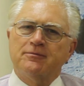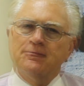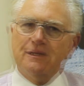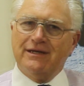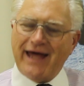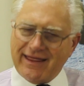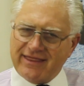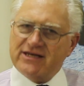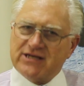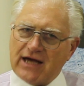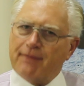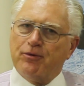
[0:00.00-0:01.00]
To take
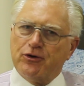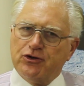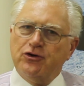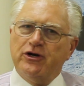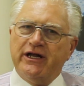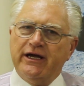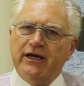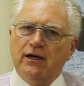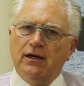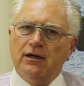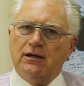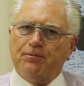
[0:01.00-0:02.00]
this opportunity
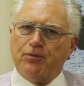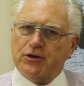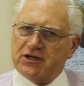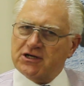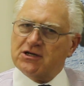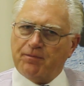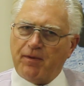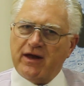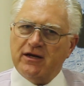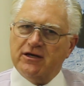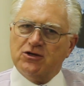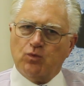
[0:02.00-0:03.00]
to participate
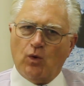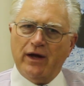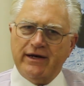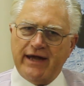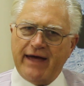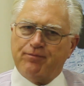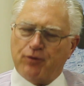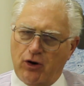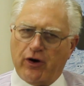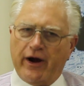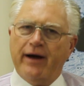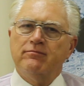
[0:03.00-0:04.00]
in this one-day
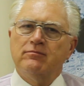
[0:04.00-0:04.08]
program,